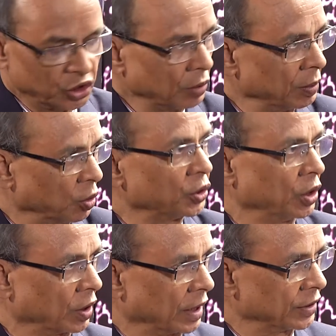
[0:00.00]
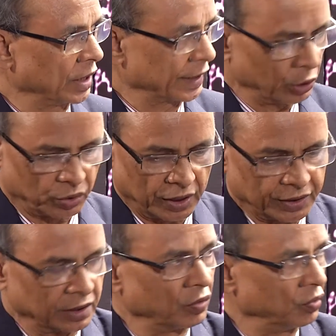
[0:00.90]
of both the organs, like uterus
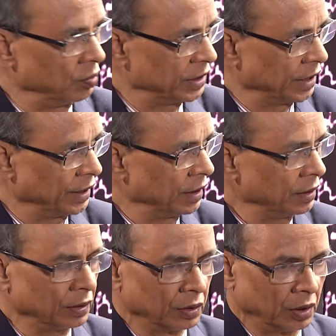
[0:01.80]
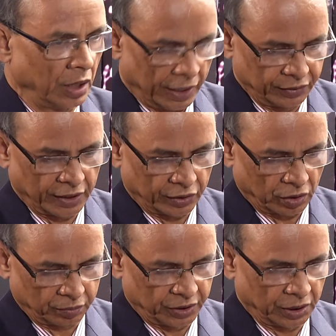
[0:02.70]
and the vagina, and that
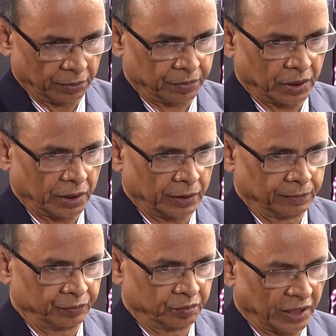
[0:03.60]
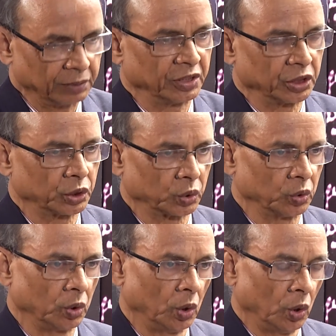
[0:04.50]
of the management issue.
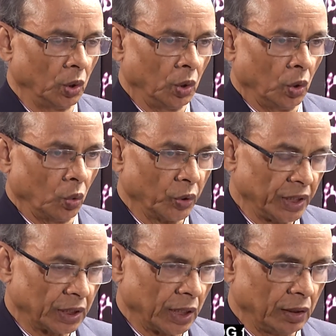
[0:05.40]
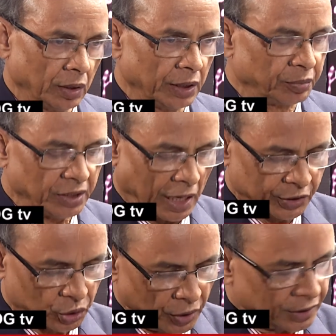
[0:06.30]
We can, if the isolated